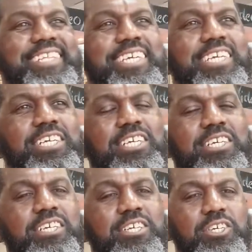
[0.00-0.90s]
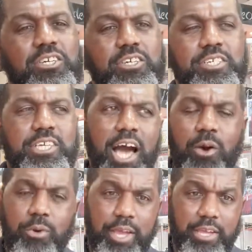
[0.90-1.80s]
the
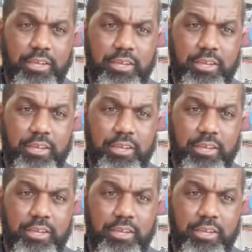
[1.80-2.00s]
Yahweh,